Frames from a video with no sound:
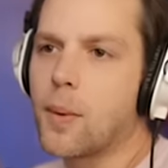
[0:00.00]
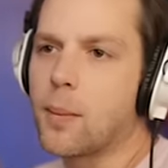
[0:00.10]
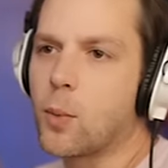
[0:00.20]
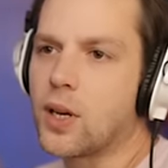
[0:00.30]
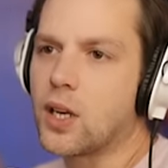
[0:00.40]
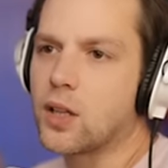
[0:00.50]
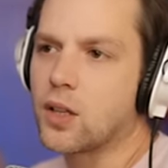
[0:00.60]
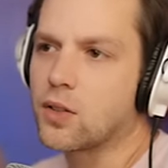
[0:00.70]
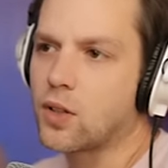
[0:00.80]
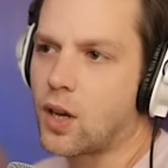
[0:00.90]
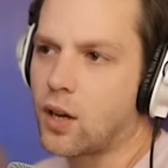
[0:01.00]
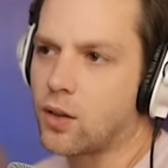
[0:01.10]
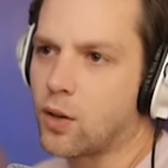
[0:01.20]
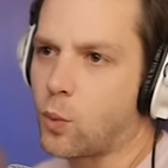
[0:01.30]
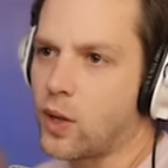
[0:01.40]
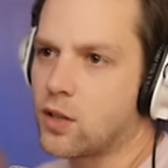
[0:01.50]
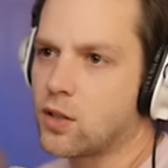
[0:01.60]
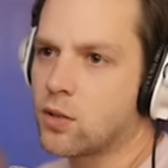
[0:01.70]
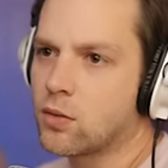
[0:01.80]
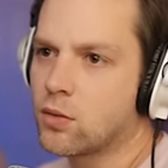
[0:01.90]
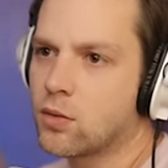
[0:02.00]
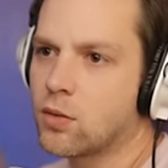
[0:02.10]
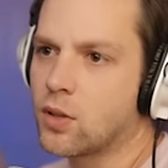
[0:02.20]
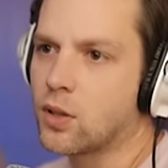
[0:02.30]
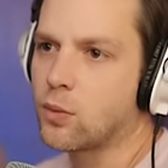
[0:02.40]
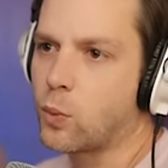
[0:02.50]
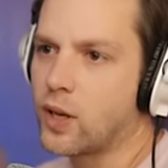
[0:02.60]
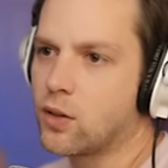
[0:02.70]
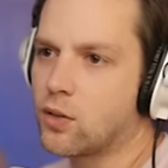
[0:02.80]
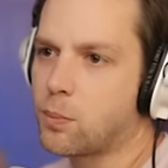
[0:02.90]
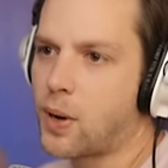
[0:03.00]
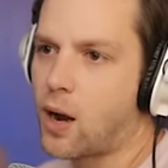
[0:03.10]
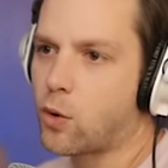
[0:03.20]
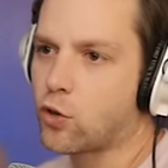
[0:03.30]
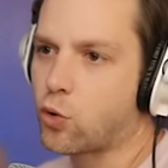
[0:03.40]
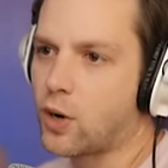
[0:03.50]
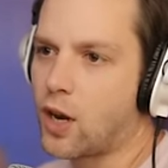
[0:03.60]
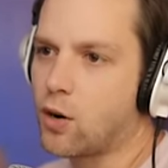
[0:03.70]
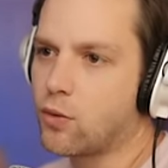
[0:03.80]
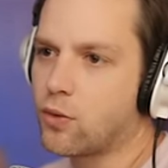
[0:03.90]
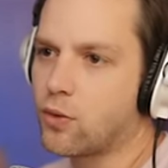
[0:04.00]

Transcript: Maybe we need this, uh, the wind, the wind power tornado